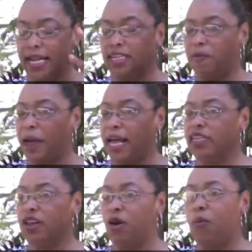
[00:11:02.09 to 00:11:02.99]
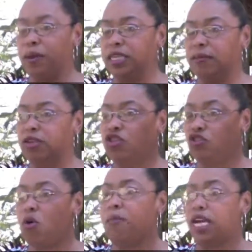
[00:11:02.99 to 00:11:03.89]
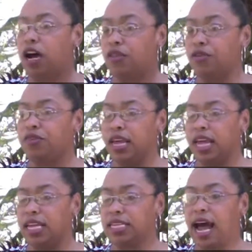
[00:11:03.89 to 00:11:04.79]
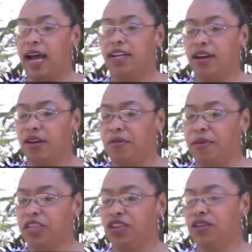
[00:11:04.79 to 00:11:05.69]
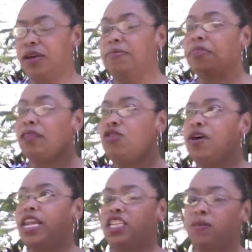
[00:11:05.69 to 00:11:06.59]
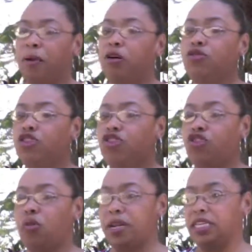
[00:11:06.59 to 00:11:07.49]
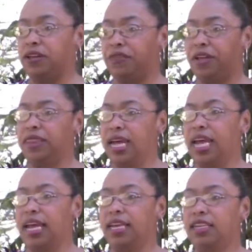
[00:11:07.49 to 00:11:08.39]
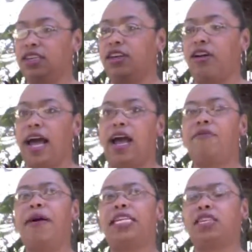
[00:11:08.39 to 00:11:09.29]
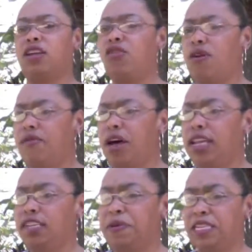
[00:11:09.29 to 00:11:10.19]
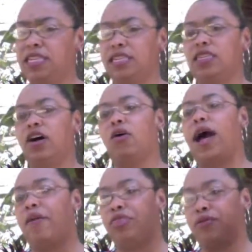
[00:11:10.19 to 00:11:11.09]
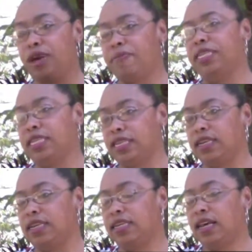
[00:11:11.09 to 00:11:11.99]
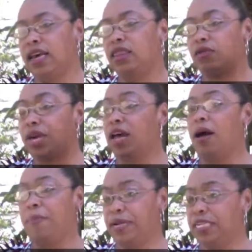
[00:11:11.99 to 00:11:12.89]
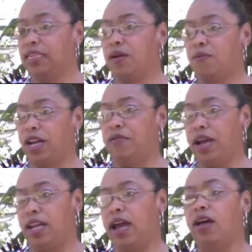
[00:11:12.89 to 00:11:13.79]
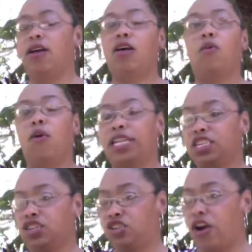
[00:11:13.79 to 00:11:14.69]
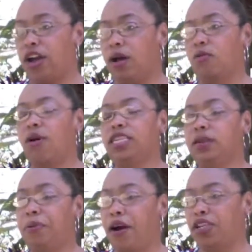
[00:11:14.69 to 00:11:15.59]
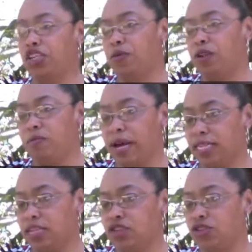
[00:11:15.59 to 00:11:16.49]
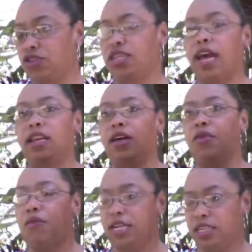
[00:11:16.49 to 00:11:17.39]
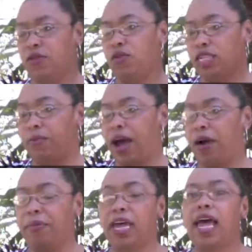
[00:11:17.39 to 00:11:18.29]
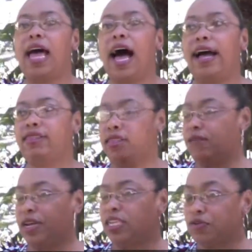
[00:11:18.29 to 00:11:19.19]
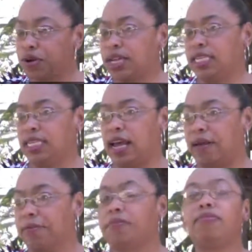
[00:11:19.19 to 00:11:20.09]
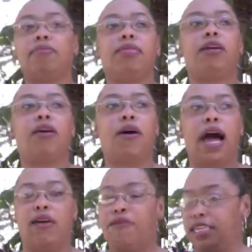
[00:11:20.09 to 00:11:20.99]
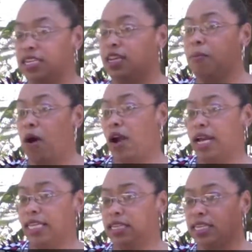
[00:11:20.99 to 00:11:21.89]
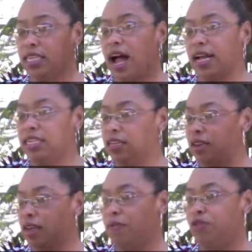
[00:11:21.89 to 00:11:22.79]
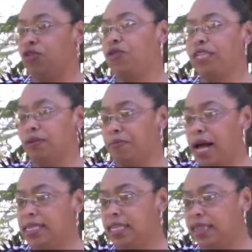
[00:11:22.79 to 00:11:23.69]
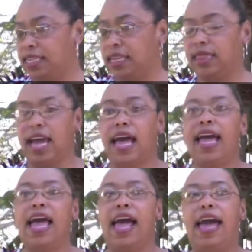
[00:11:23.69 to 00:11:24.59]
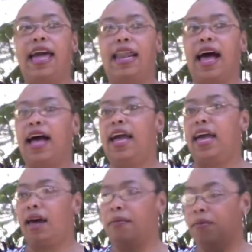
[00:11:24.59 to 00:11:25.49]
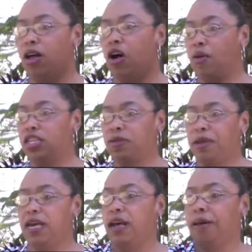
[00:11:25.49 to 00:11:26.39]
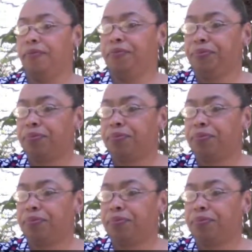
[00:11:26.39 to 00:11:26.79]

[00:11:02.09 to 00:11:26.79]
expands and opens up to so many other things. Hi, Yolo Mitchell. You get exposed to so many different things. Like everybody says, oh, you have all these businesses. No, I have 3 businesses, 3 companies that I'm running right now. One is a startup, one is a partnership with my sisters, and the other one is, of course, Empower Me. I invest in real estate. I invest in the markets and stocks and mutual funds and bonds and things like that. And I am going to become,